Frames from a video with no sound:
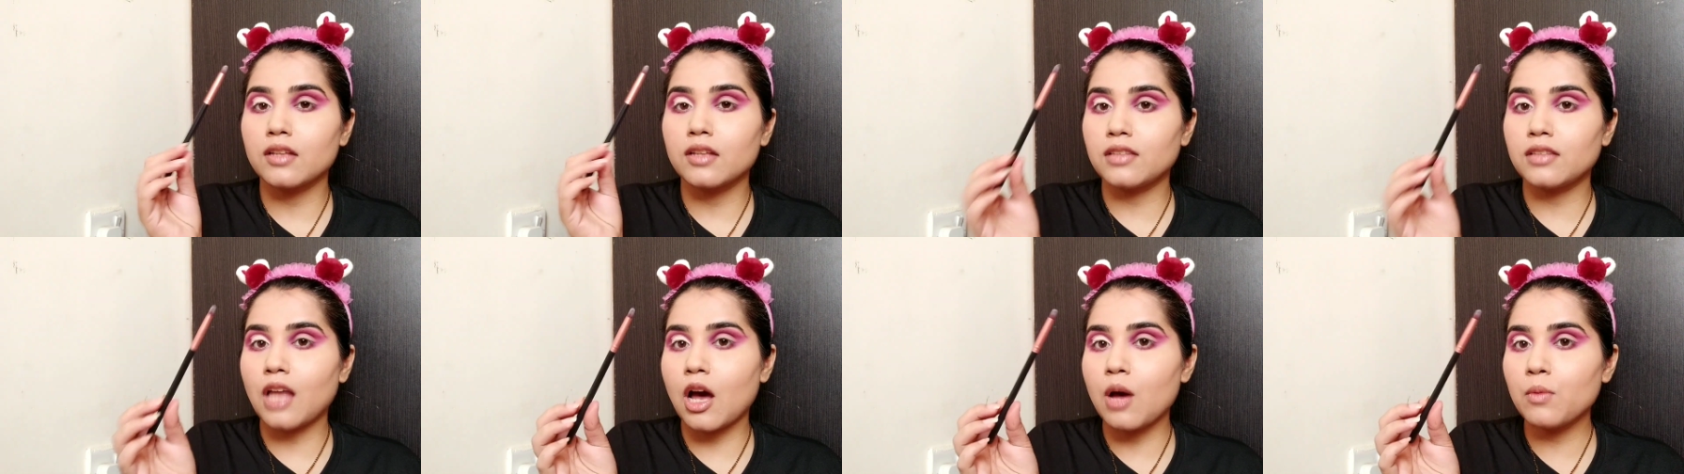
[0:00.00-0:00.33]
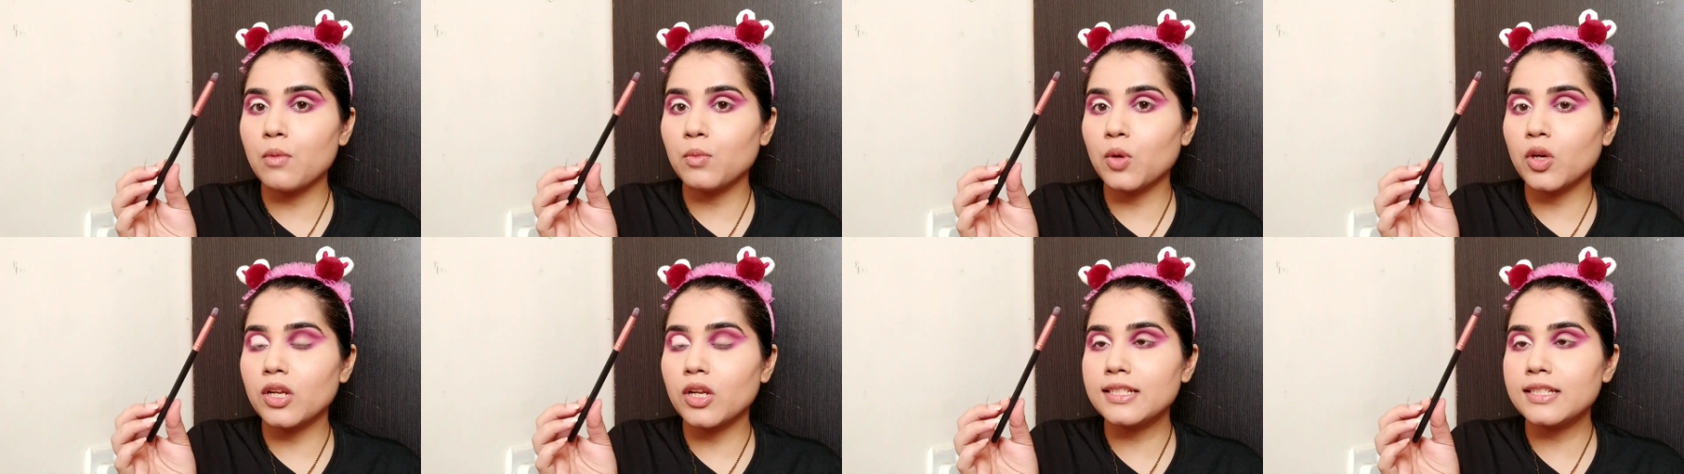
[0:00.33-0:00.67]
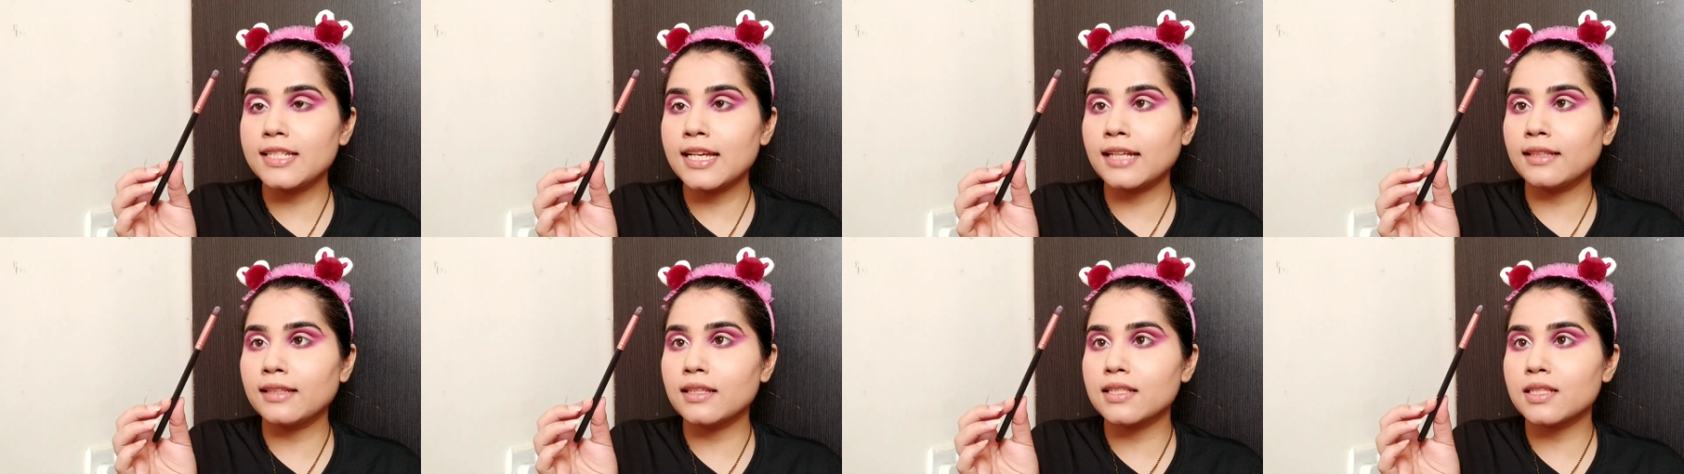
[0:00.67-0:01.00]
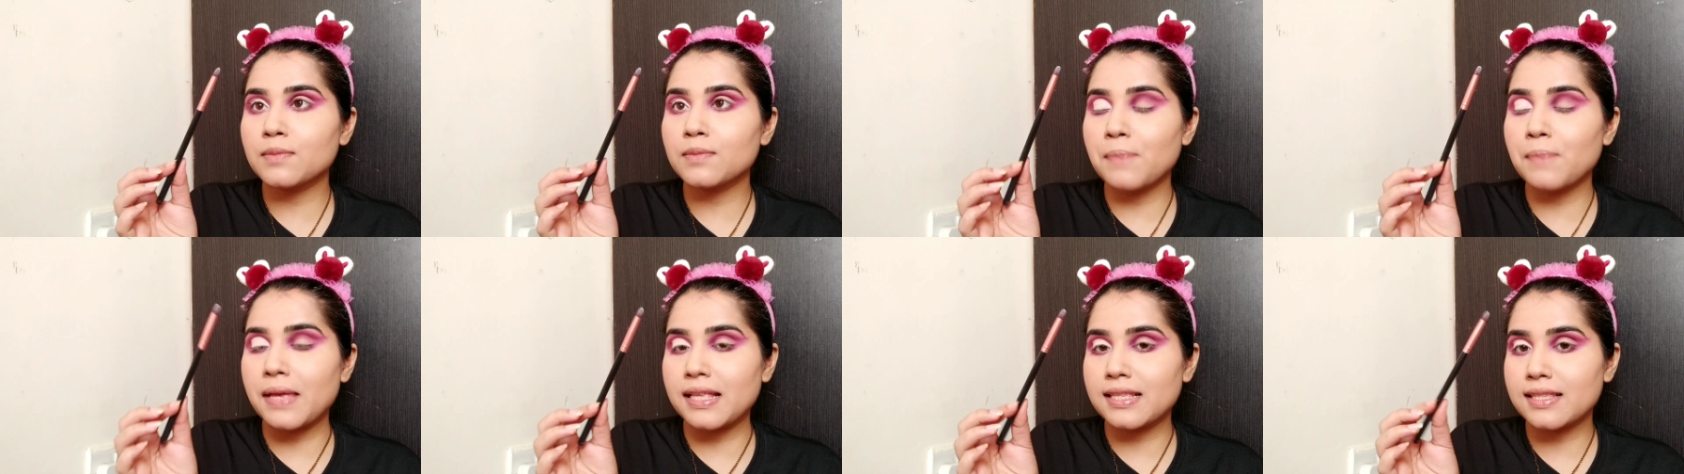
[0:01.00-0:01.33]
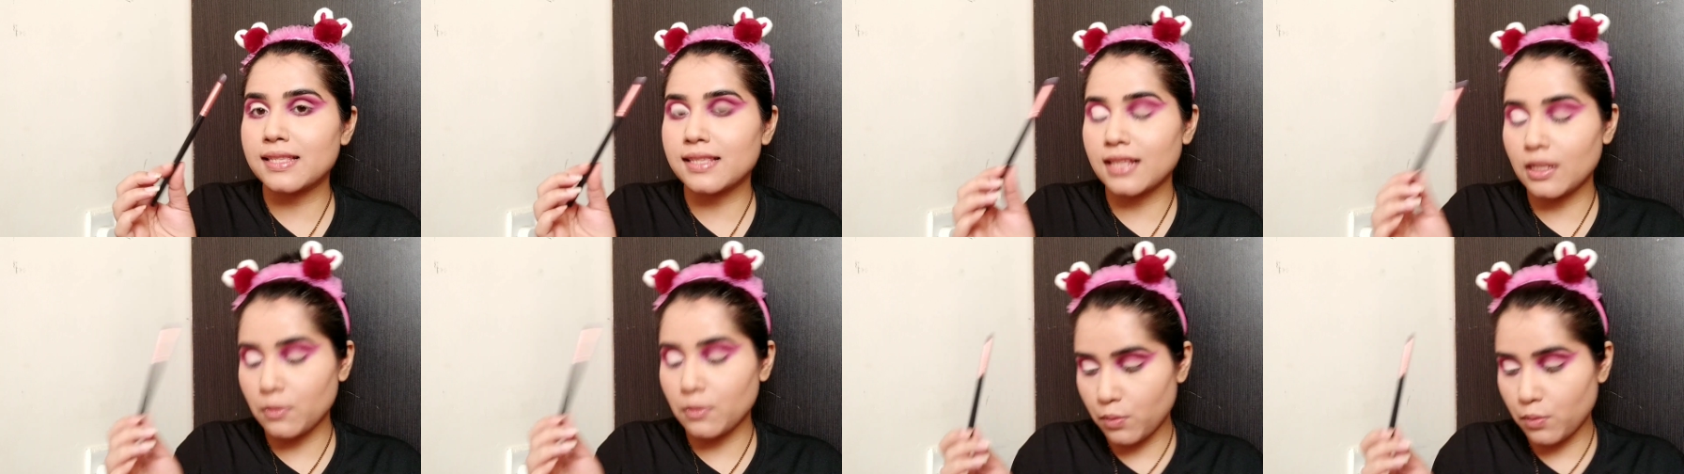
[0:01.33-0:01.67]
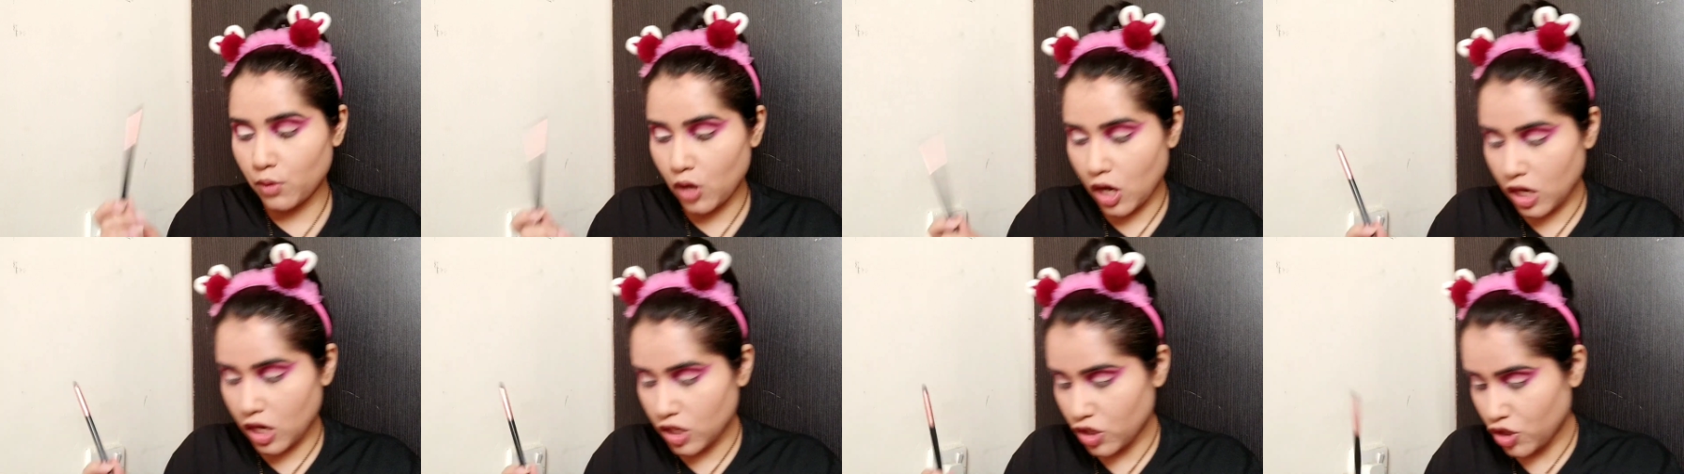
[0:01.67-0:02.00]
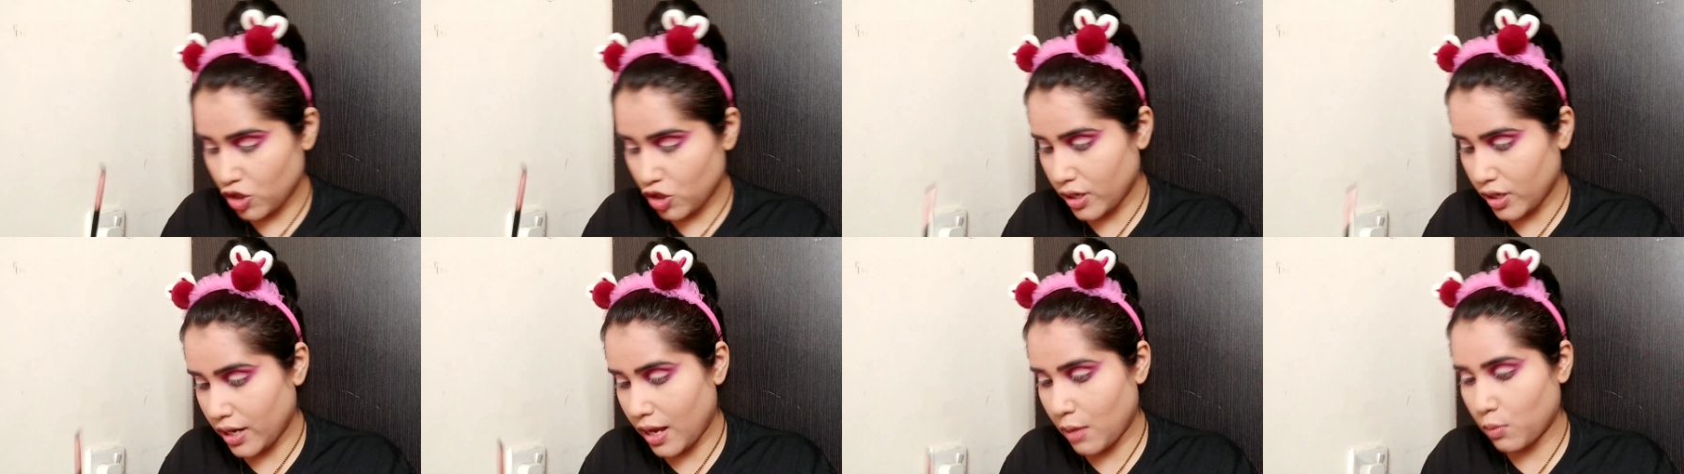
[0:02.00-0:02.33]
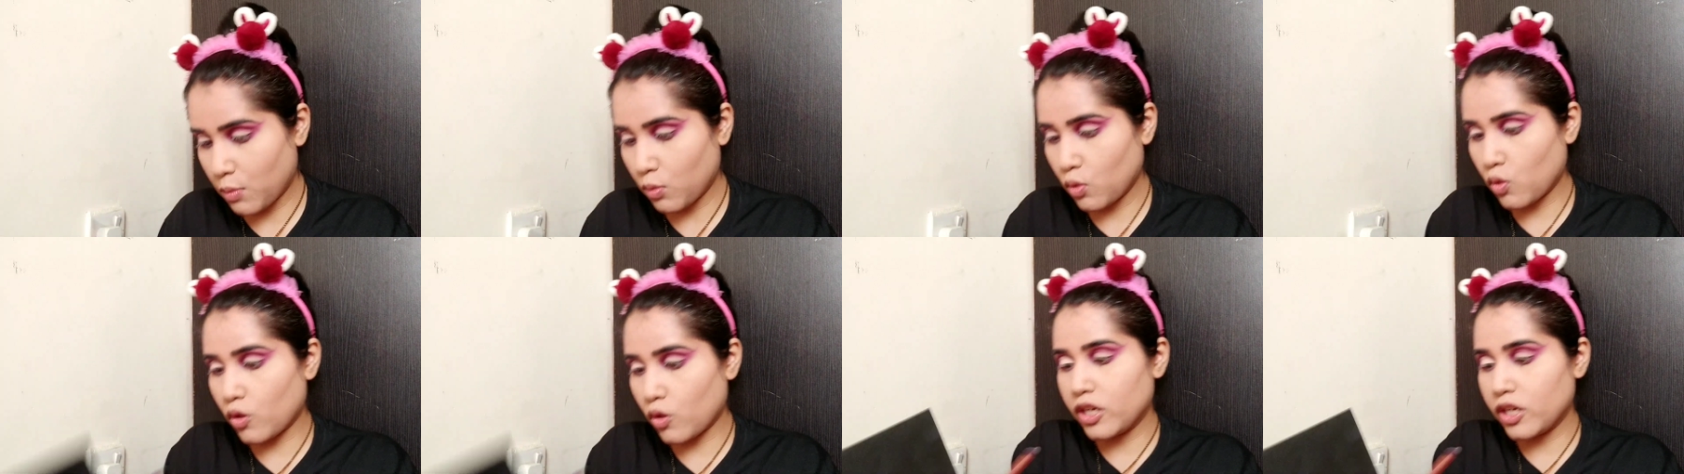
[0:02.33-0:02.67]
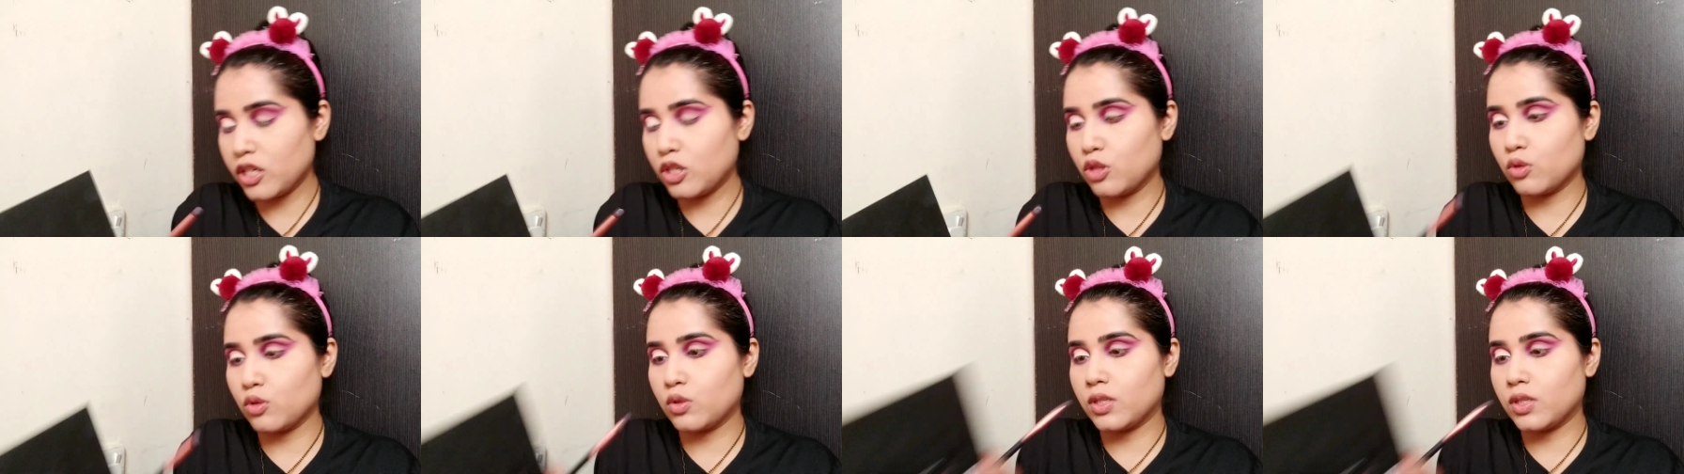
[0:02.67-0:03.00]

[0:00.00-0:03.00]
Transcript: Now I'm going to take this pencil brush and I'm going to